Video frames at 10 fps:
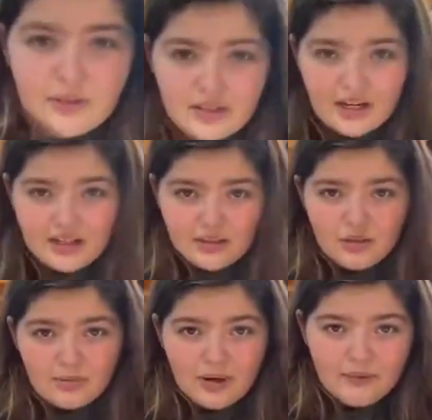say
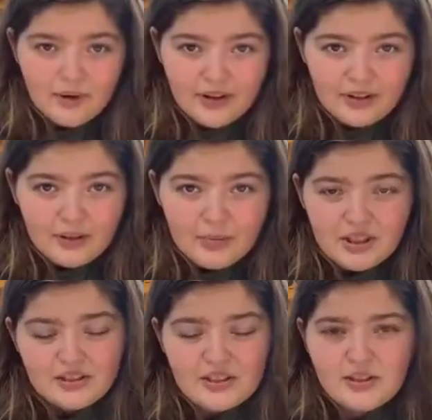to my father,
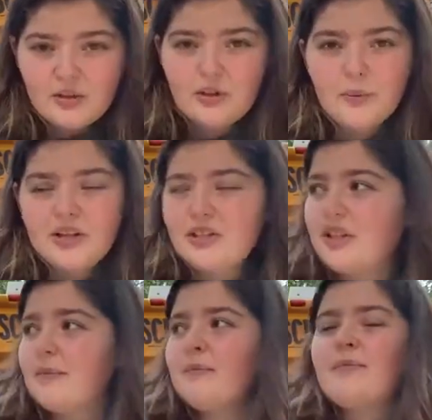because I know you're
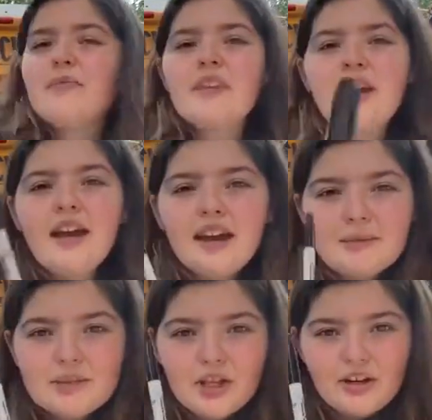watching,
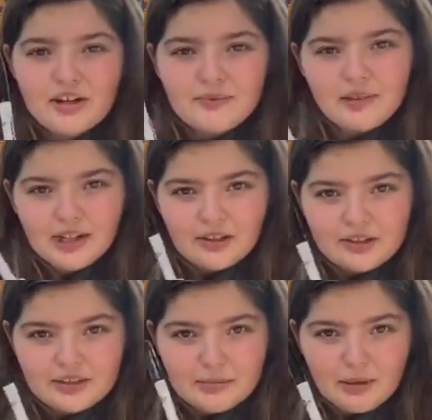sorry, I
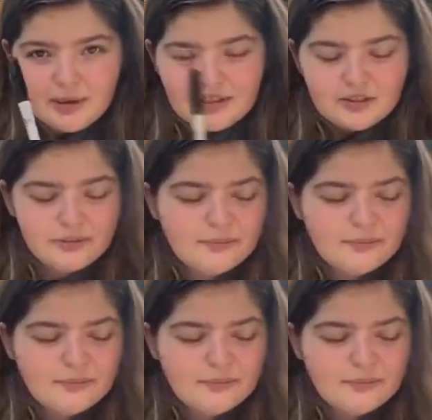lost my pencil.